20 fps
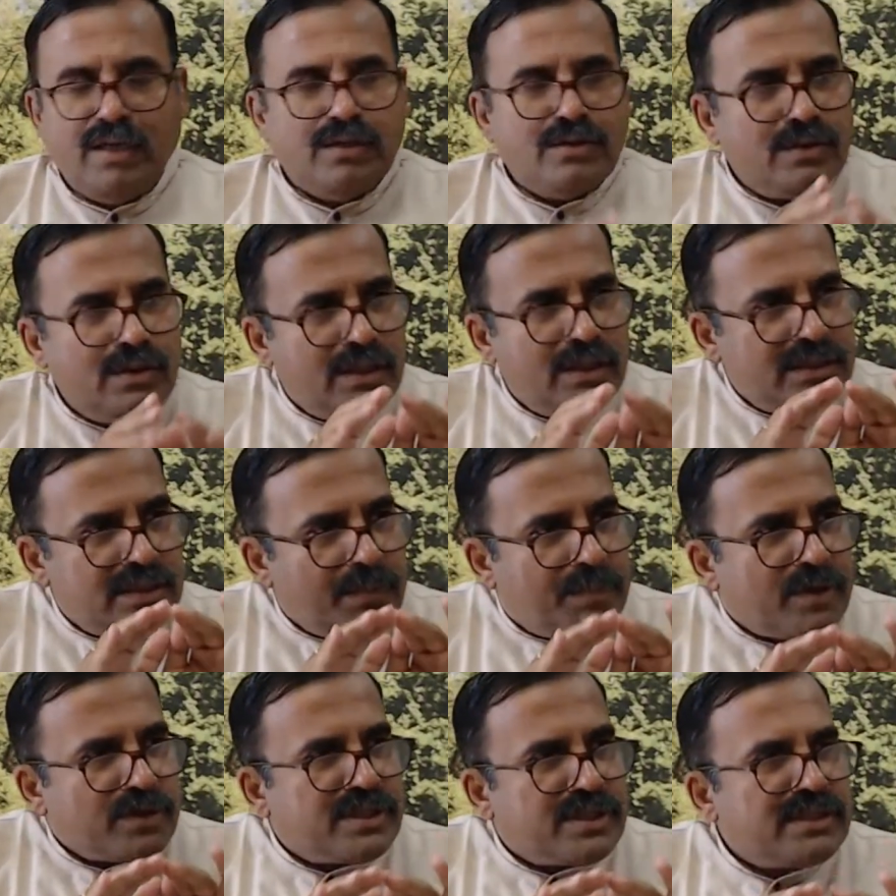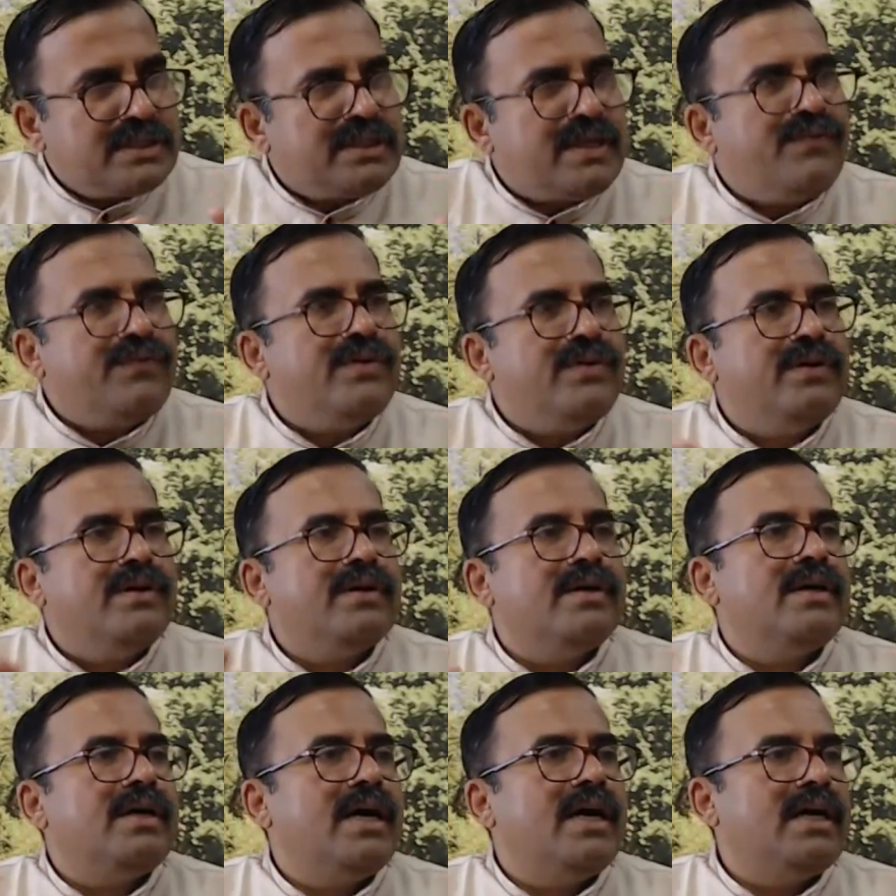So this is the process of
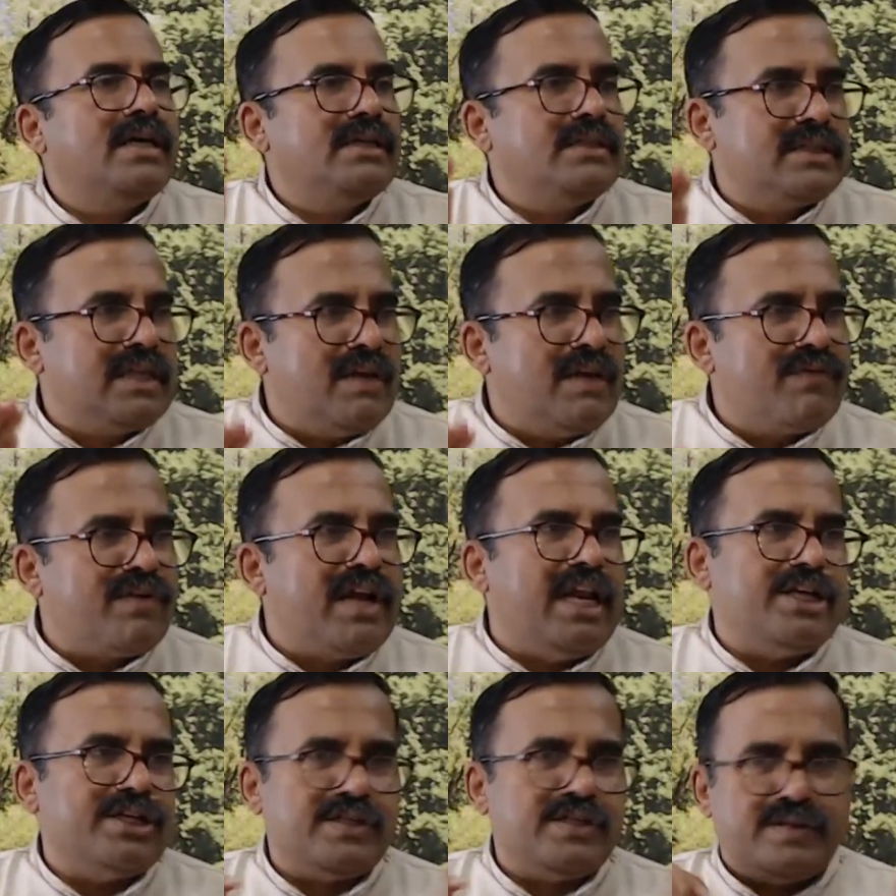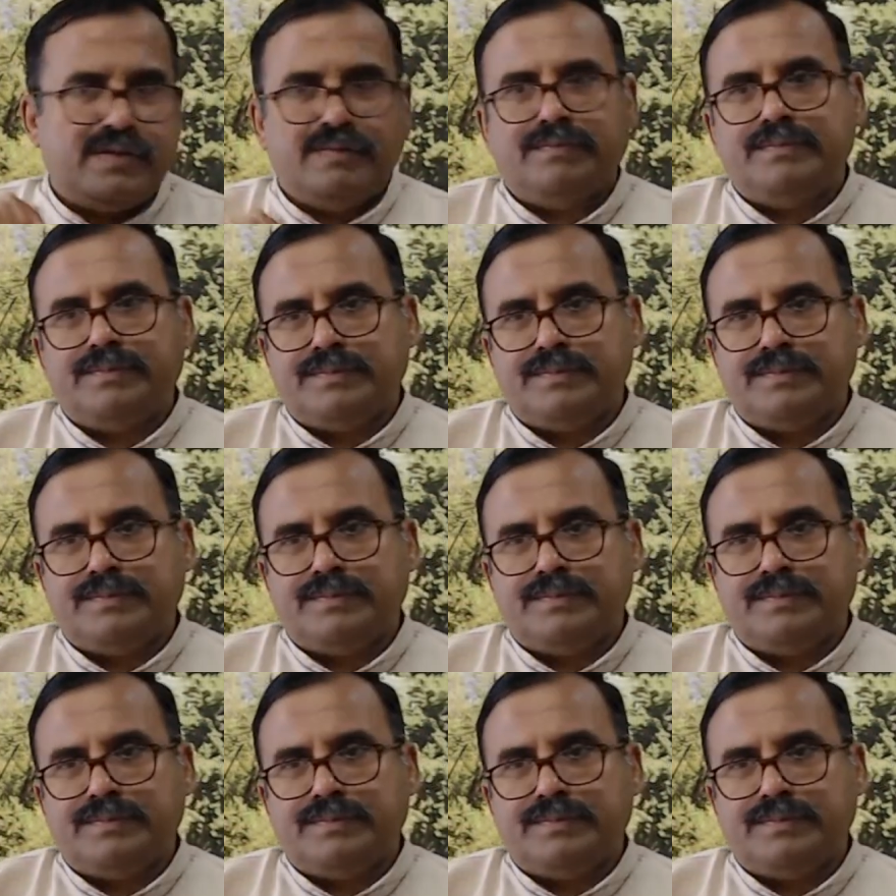self-realization.